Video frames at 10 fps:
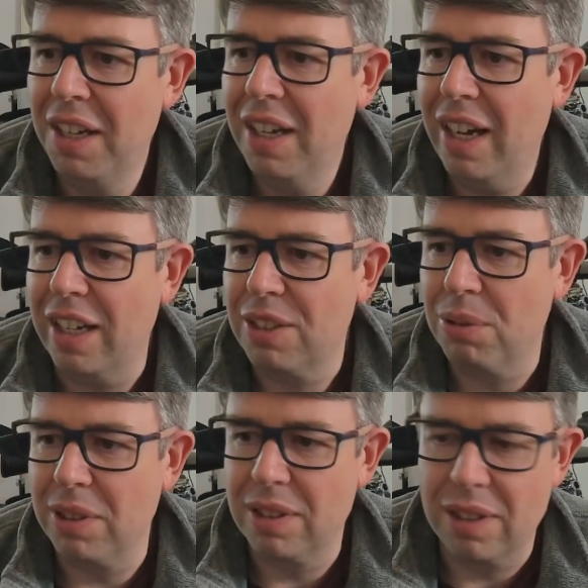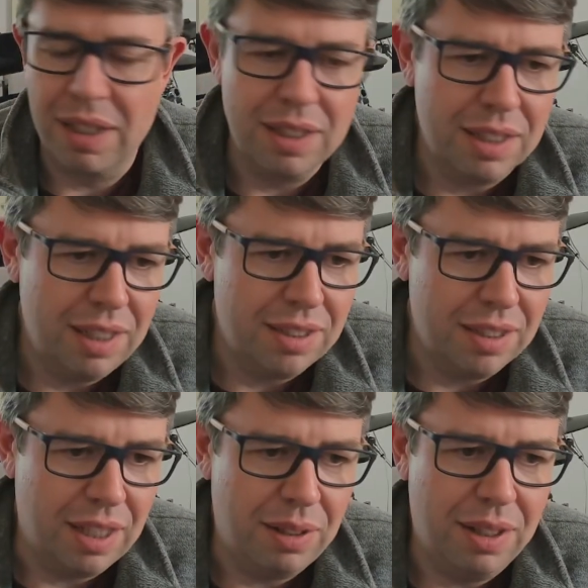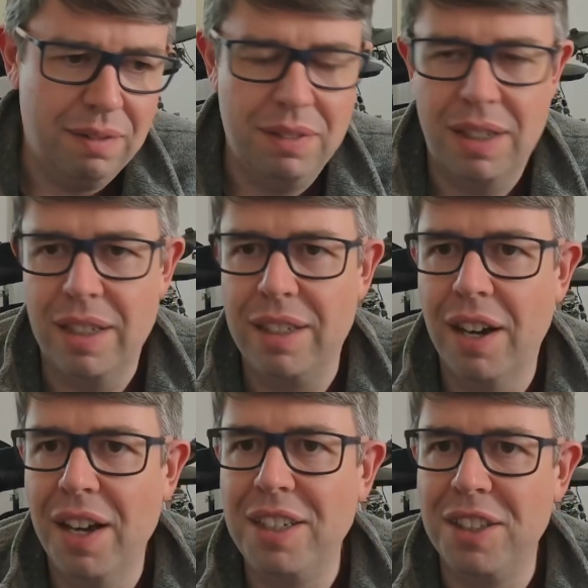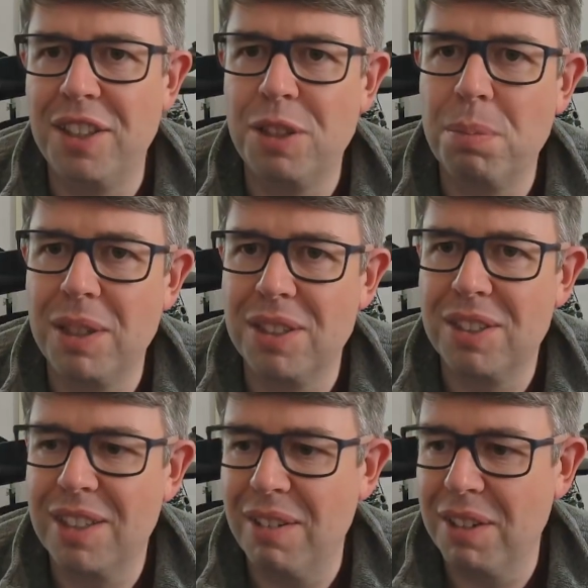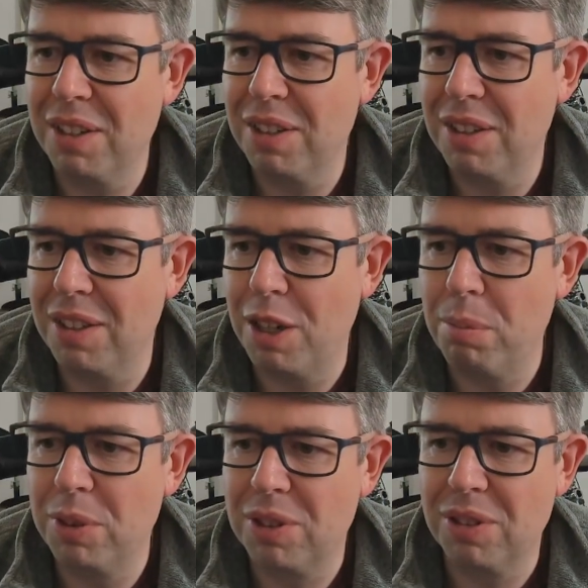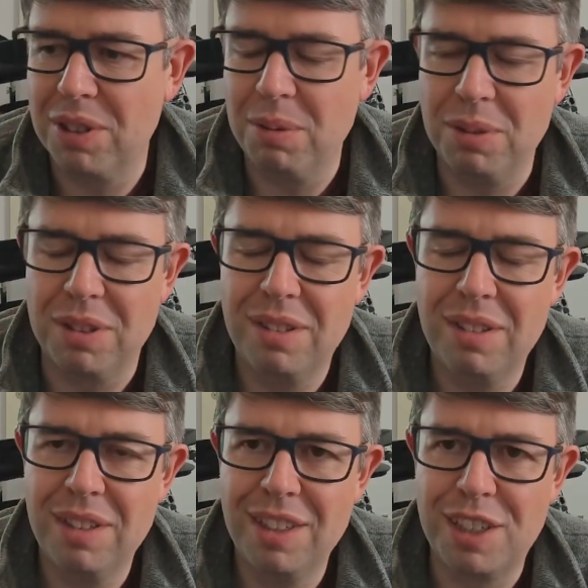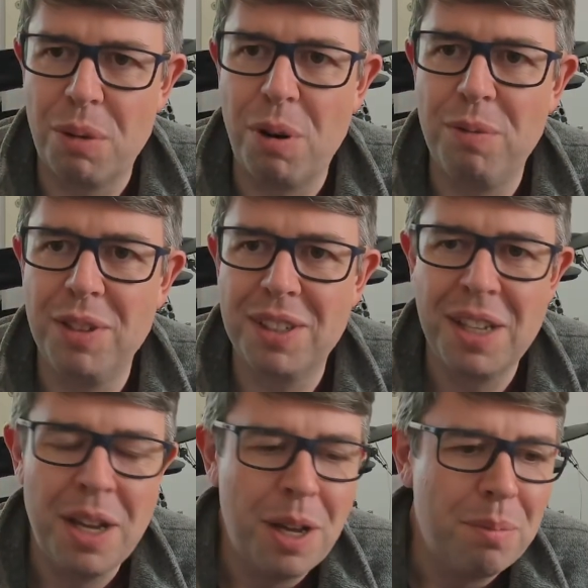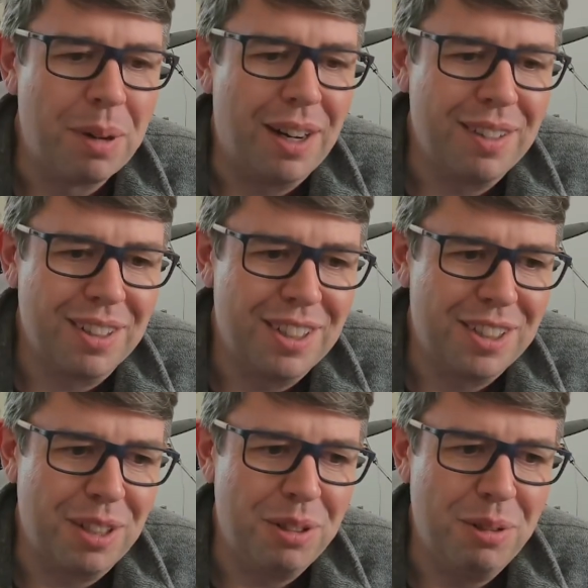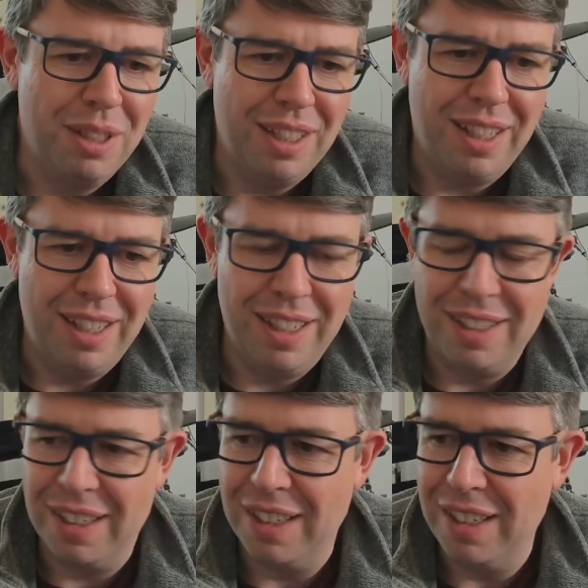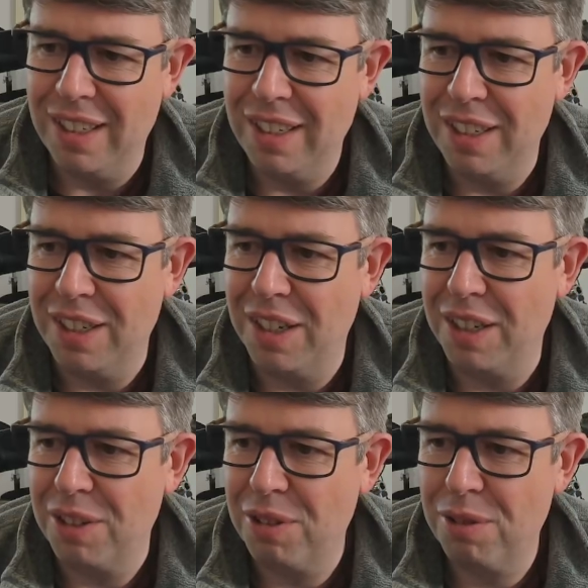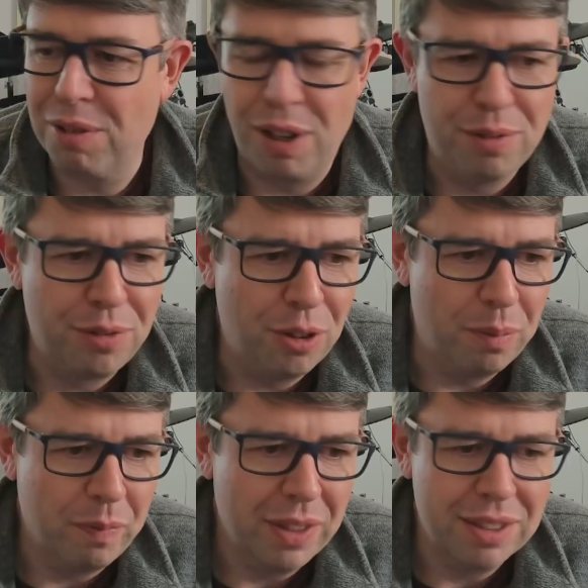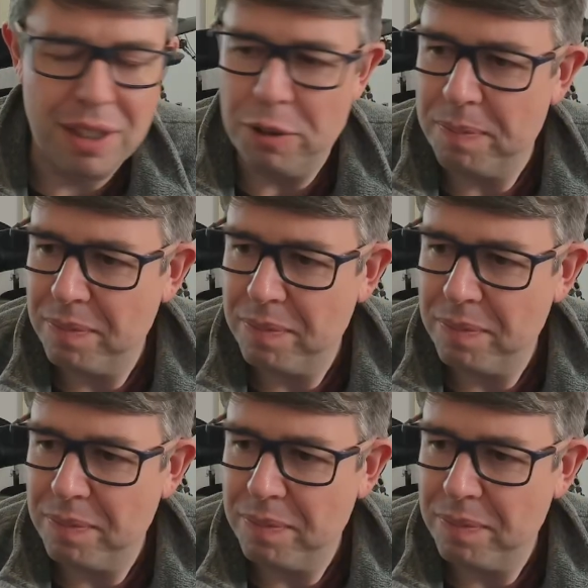actual underlying data. Now, I did this by just staring at the numbers because it was so obvious, but I'm going to show you it in a graph form. So